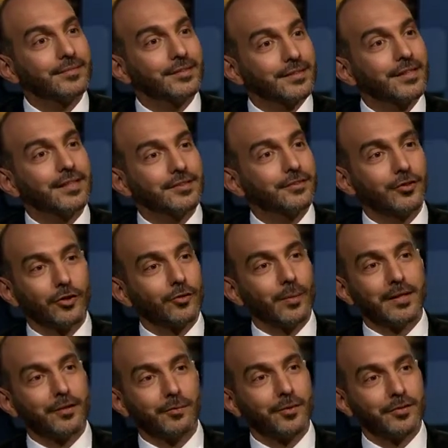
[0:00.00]
You see, it's not
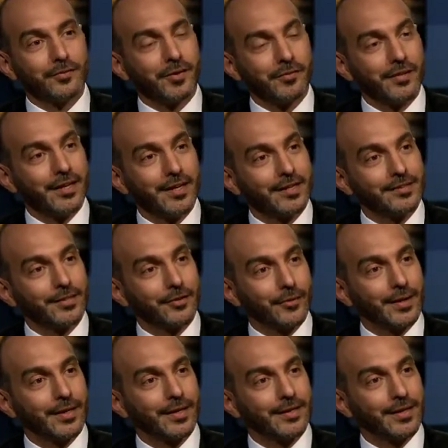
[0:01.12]
what it was 50 years
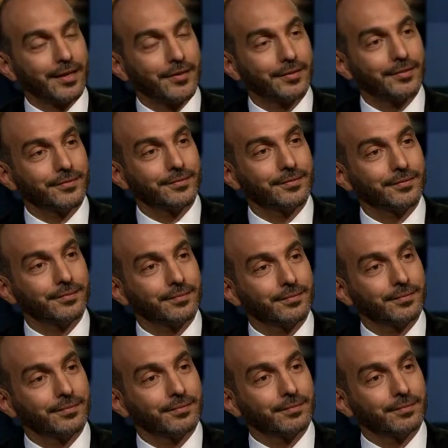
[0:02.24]
ago, I can tell you. But